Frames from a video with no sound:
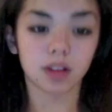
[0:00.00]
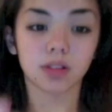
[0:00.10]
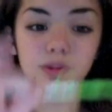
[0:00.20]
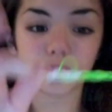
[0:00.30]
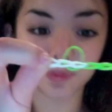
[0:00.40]

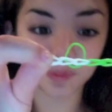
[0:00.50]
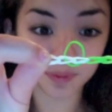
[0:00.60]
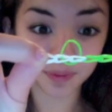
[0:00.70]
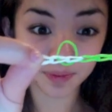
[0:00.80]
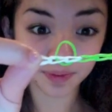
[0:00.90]
Like,
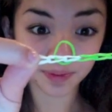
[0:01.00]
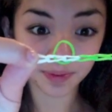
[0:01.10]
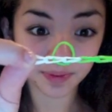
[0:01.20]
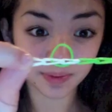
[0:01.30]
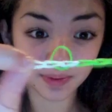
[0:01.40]

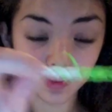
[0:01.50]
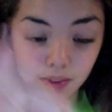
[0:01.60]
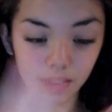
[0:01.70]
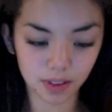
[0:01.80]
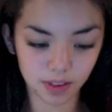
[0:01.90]
wait,
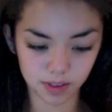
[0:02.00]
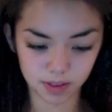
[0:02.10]
like this?